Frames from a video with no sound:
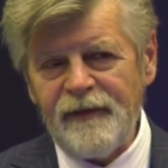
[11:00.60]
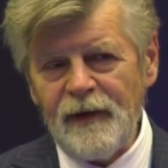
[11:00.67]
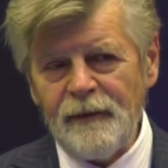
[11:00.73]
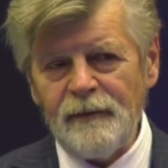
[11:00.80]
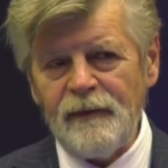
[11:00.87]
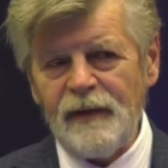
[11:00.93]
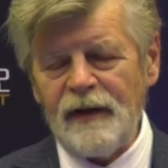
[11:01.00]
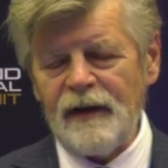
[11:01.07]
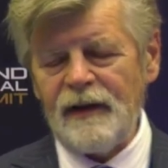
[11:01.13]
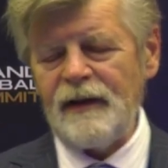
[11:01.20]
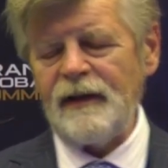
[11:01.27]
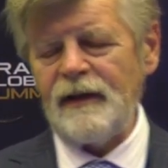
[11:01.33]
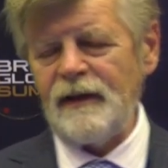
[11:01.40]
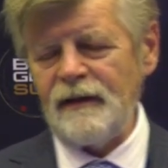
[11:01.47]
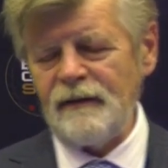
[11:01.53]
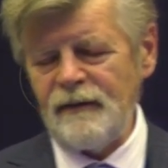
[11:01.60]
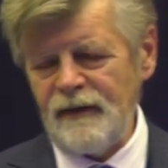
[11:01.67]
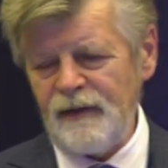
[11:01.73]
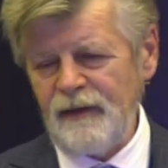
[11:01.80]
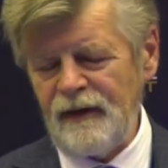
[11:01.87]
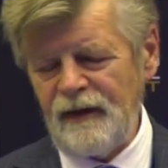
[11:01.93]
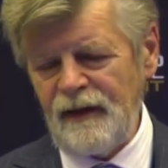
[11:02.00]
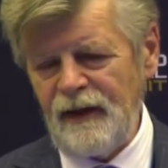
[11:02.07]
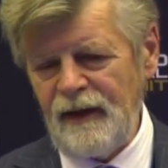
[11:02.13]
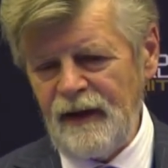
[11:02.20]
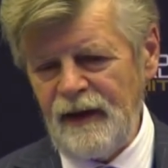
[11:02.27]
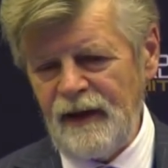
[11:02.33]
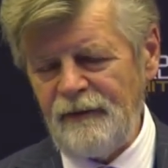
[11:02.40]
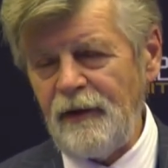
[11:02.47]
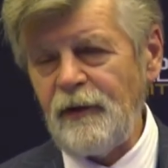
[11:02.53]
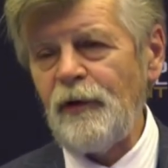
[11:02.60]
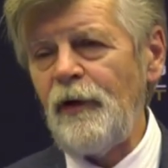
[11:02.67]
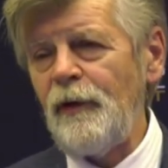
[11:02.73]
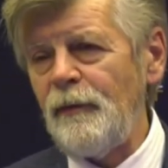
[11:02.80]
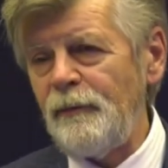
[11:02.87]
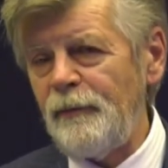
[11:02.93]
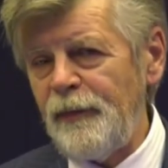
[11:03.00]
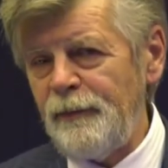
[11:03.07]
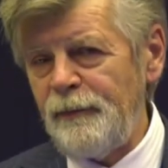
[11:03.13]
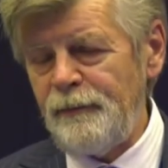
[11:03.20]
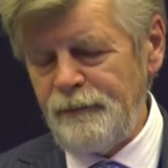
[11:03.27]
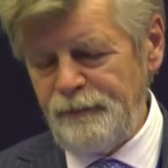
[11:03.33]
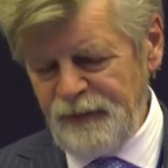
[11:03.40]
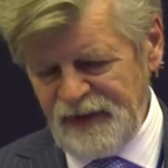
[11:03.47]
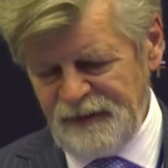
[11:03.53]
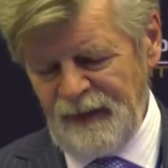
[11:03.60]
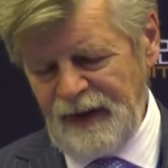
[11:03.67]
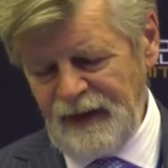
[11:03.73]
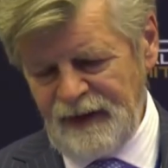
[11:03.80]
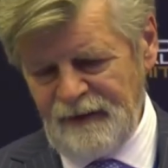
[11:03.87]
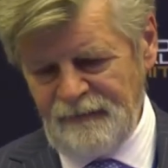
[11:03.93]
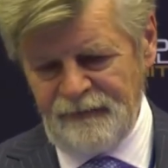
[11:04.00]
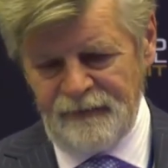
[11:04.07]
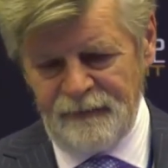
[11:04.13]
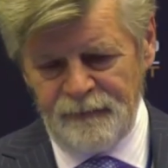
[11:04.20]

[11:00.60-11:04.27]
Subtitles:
from a return perspective.